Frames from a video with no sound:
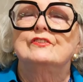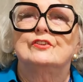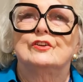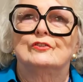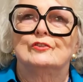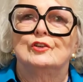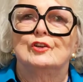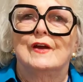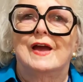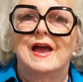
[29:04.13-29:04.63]
You
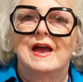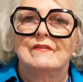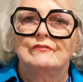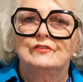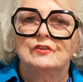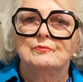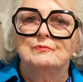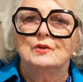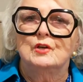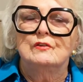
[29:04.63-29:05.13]
have to
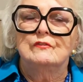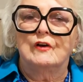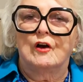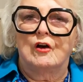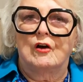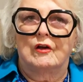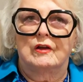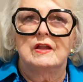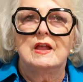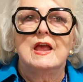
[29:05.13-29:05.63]
move on.
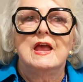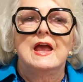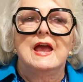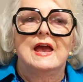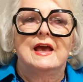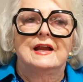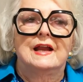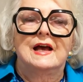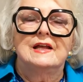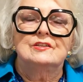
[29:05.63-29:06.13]
And I
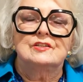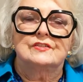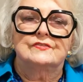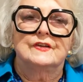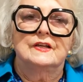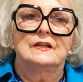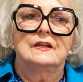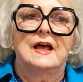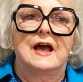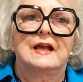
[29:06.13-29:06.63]
just feel
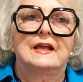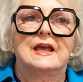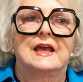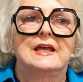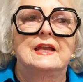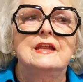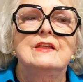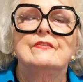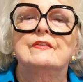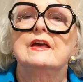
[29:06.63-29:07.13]
like
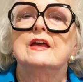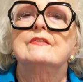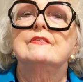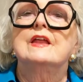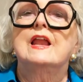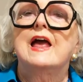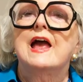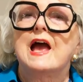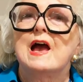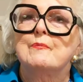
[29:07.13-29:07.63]
anything that
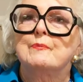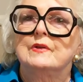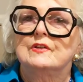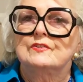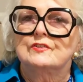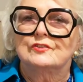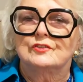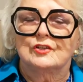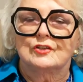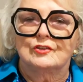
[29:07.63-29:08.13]
happens to
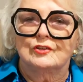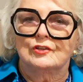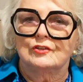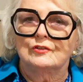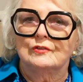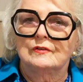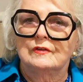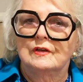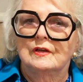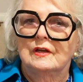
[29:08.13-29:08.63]
you,
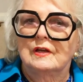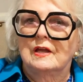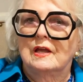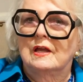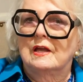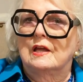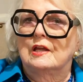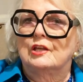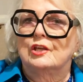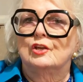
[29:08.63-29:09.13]

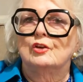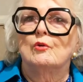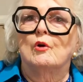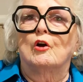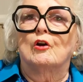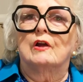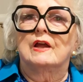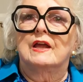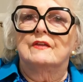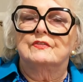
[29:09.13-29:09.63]
you are
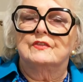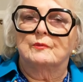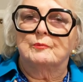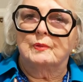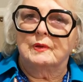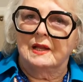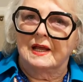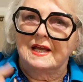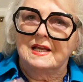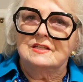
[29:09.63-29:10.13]
at the
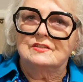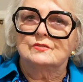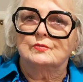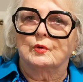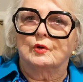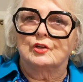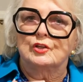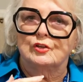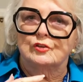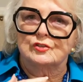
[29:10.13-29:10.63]
place where
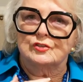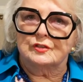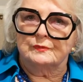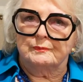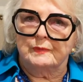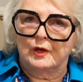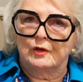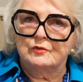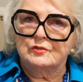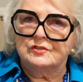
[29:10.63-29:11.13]
you're
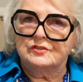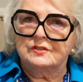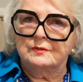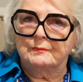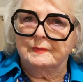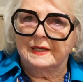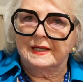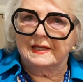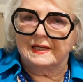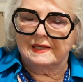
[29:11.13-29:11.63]
supposed to
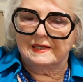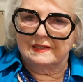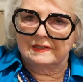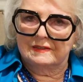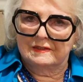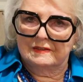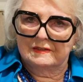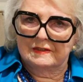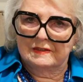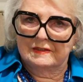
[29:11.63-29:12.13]
be
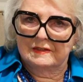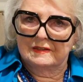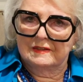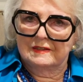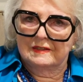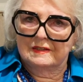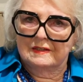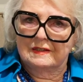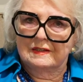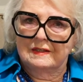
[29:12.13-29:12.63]

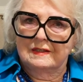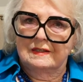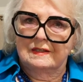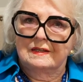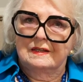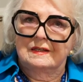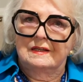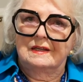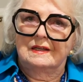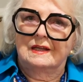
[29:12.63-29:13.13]

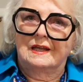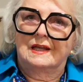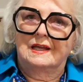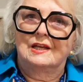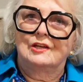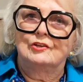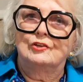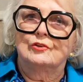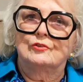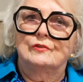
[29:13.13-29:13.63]
in
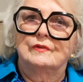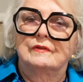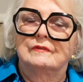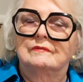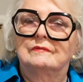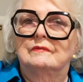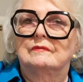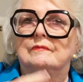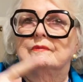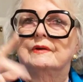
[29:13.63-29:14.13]
your
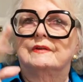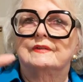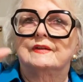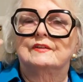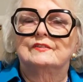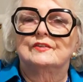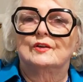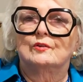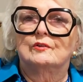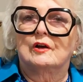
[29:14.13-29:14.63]
the
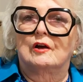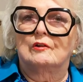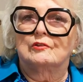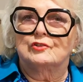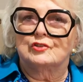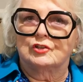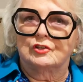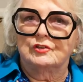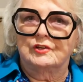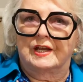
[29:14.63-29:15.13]
so-called
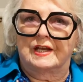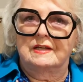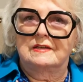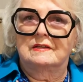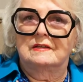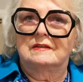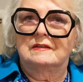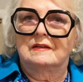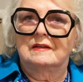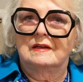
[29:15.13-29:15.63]
journey.
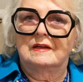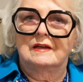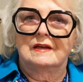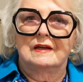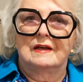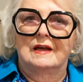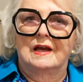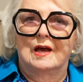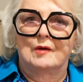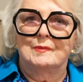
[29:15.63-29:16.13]
Mm-hmm. I
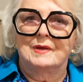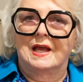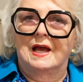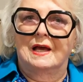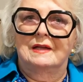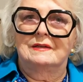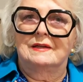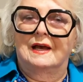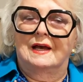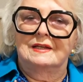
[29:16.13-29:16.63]
mean,
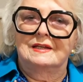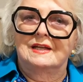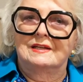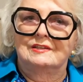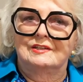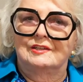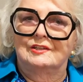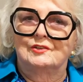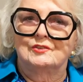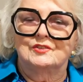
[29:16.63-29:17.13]
I didn't
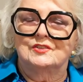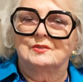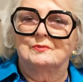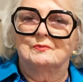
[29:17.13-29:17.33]
used to